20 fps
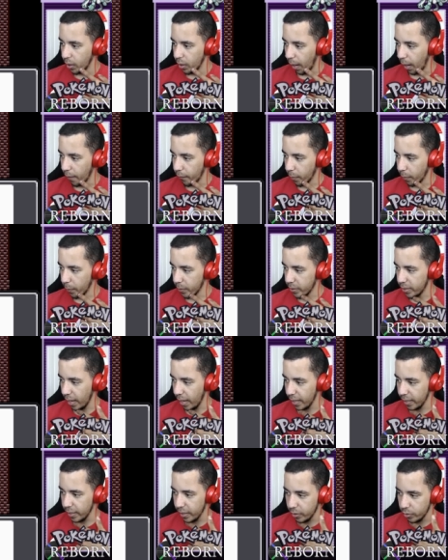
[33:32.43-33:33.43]
After the
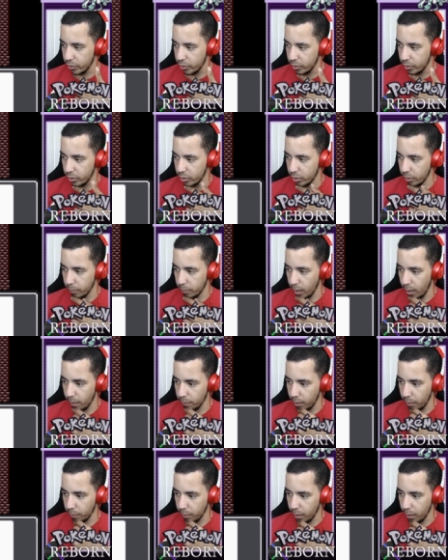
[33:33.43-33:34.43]
protagonist, blah,
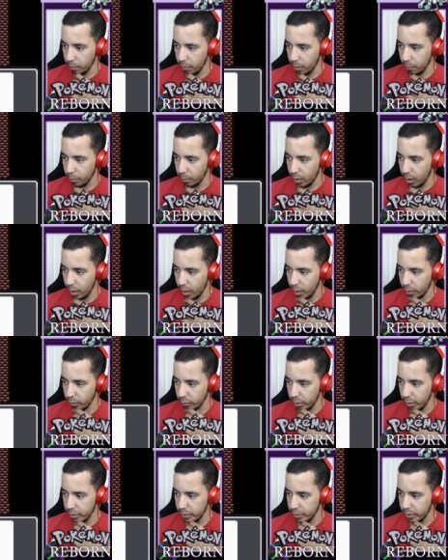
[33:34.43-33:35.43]
blah, blah, blah, blah,
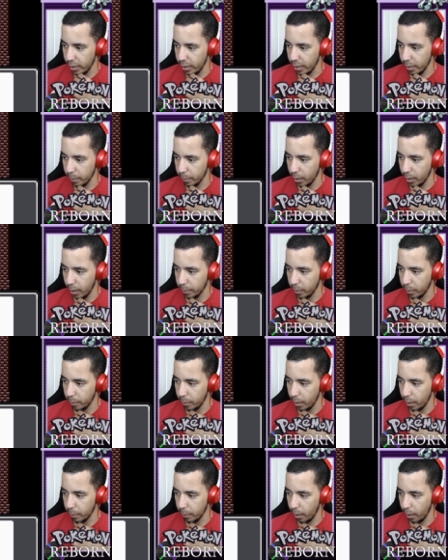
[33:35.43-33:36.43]
greets them, blah, blah,
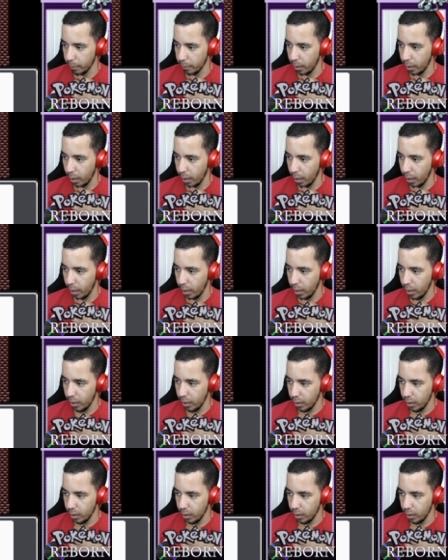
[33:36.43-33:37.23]
blah, blah, blah.